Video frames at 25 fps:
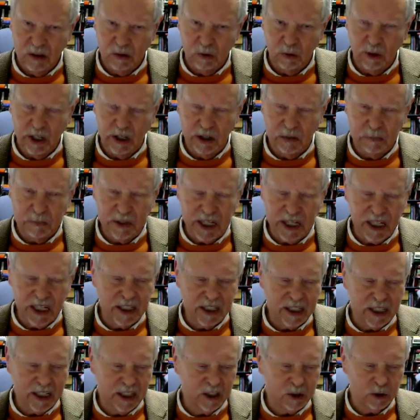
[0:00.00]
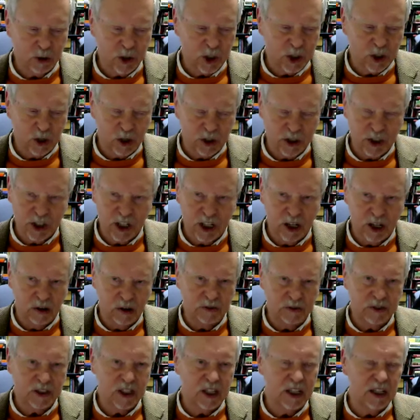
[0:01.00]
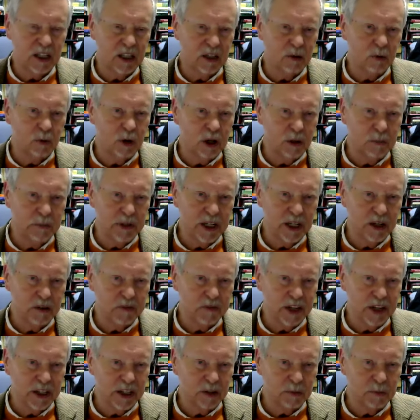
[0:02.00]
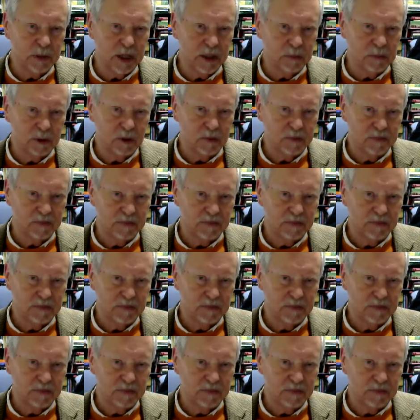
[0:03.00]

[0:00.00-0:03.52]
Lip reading: we begin to interest ourselves in the well-being of other people.